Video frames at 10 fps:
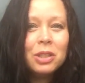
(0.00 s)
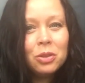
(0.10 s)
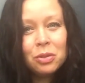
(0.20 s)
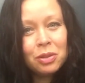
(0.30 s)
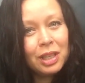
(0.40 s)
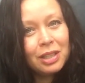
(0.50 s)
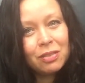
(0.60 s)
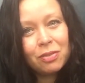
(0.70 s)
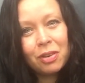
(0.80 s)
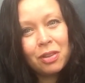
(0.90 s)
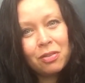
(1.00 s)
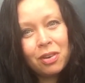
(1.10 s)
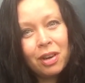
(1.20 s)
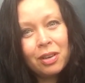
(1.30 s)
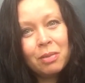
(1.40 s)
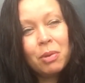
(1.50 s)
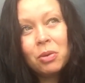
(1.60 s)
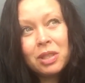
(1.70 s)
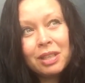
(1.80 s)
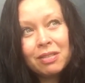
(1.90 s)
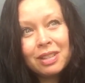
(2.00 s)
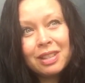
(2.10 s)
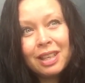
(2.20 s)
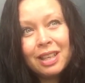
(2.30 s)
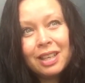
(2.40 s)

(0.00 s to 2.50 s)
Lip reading: do things for the wrong motives.